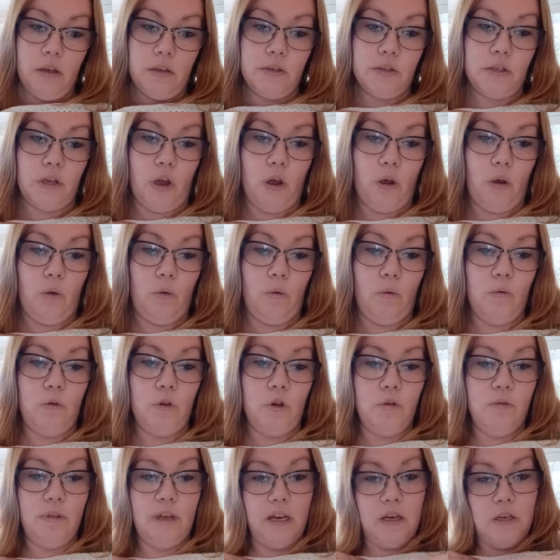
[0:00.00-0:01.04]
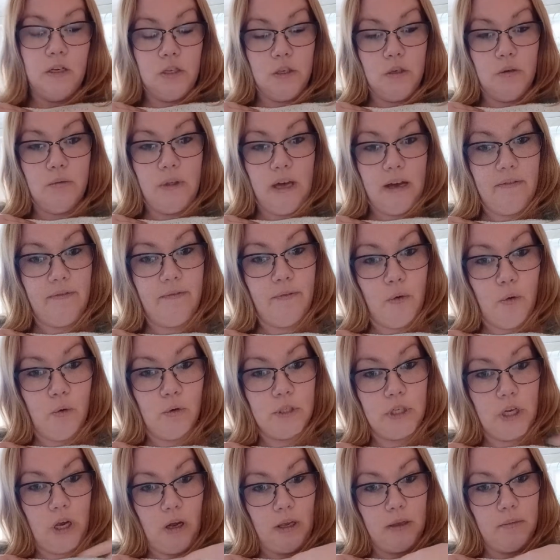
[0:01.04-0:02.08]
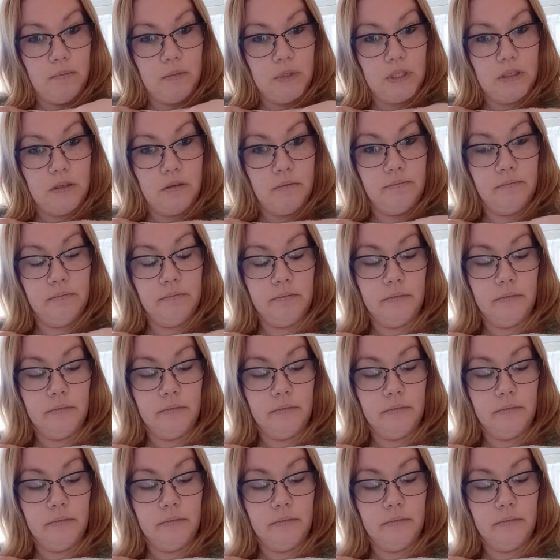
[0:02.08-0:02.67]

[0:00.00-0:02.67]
So you then do that four times.